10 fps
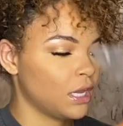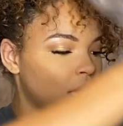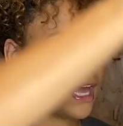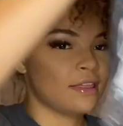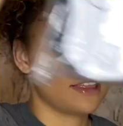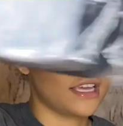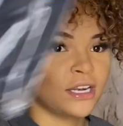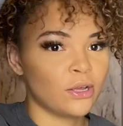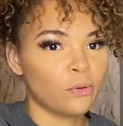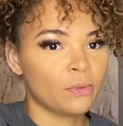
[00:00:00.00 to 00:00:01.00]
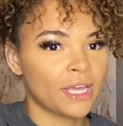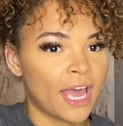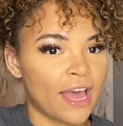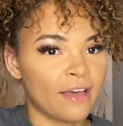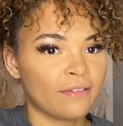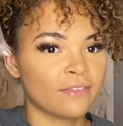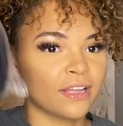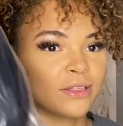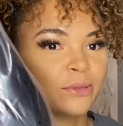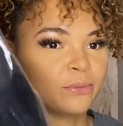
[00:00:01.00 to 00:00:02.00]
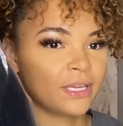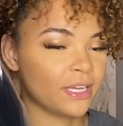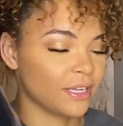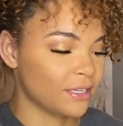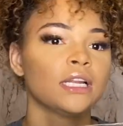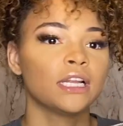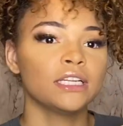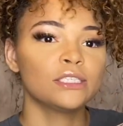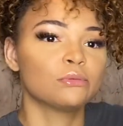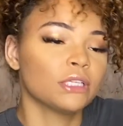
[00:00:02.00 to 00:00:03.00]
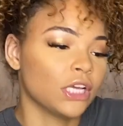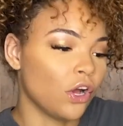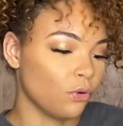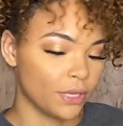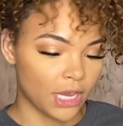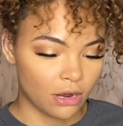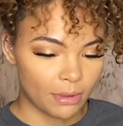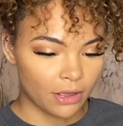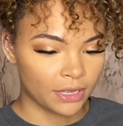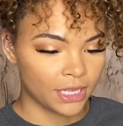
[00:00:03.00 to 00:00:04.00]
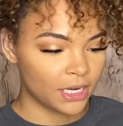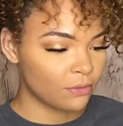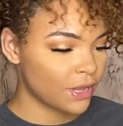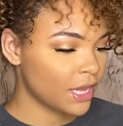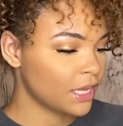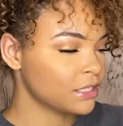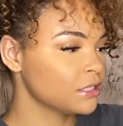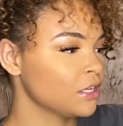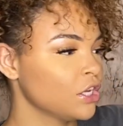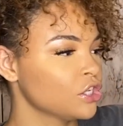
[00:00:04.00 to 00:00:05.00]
and then we have the wig. Now this is really all we care about anyways.